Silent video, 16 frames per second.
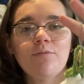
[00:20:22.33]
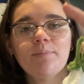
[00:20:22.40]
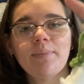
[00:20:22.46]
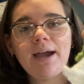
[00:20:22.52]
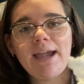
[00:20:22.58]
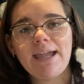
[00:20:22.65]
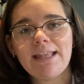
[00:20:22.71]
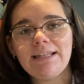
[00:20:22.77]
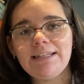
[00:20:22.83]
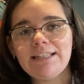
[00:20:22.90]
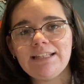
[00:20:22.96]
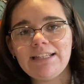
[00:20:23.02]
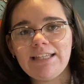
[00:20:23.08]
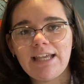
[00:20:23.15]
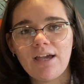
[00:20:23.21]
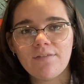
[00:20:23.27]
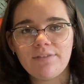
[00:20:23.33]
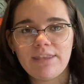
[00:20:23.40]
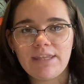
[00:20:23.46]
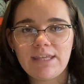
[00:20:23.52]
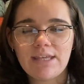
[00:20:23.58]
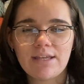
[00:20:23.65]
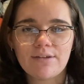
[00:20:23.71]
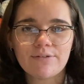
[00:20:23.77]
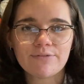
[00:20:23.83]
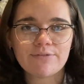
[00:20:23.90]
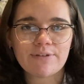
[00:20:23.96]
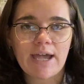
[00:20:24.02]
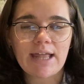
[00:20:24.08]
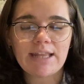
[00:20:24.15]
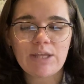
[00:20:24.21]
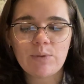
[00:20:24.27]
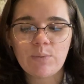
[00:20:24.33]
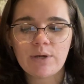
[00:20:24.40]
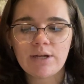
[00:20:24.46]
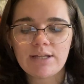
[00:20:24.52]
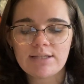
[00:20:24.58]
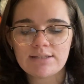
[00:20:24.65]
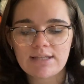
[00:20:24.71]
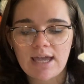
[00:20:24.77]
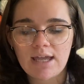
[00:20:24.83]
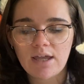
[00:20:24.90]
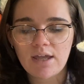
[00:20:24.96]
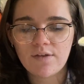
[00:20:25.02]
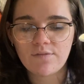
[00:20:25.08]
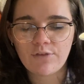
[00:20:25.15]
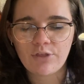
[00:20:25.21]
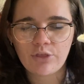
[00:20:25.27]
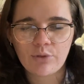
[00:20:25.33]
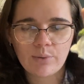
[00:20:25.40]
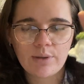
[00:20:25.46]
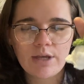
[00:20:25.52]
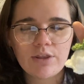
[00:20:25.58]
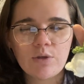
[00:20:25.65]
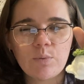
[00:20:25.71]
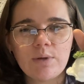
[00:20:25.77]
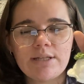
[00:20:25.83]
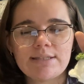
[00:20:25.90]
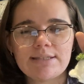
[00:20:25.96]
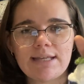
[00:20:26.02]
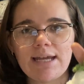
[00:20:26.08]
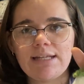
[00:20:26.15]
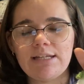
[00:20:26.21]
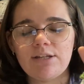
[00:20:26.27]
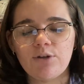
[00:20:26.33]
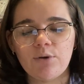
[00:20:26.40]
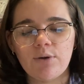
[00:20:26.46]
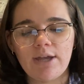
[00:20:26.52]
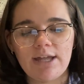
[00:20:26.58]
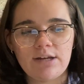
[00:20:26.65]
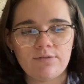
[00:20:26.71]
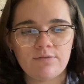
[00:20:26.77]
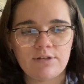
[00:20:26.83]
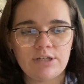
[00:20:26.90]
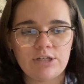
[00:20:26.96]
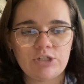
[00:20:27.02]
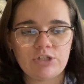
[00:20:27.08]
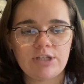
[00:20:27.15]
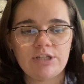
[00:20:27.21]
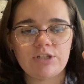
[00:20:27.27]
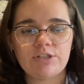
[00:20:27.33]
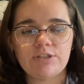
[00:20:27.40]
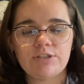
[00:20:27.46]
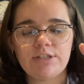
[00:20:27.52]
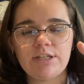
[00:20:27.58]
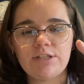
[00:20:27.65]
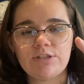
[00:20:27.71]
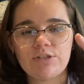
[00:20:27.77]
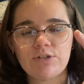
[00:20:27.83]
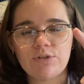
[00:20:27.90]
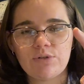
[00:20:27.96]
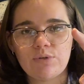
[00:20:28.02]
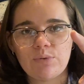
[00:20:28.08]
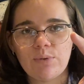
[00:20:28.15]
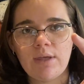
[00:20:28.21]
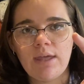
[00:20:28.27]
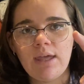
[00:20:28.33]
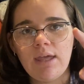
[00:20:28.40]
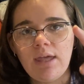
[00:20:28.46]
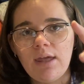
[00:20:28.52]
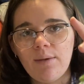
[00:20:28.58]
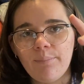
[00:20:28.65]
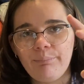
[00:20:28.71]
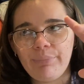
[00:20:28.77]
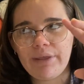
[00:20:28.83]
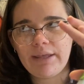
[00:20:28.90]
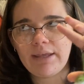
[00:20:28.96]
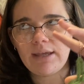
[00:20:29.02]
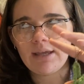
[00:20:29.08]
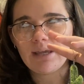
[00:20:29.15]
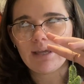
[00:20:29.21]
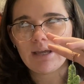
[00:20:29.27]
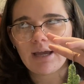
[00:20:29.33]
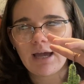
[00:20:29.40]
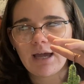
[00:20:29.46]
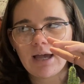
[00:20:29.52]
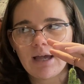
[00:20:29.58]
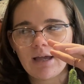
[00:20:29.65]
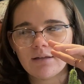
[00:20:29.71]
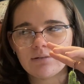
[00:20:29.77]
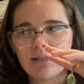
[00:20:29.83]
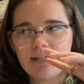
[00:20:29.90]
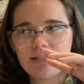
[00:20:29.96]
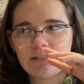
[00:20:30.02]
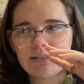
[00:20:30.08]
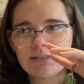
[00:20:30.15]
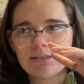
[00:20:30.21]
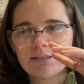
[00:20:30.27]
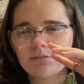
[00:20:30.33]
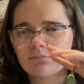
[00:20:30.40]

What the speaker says: my Lily of the Valley ones. I have 3 other ones that I need to go ahead and finish. They just need to be, I just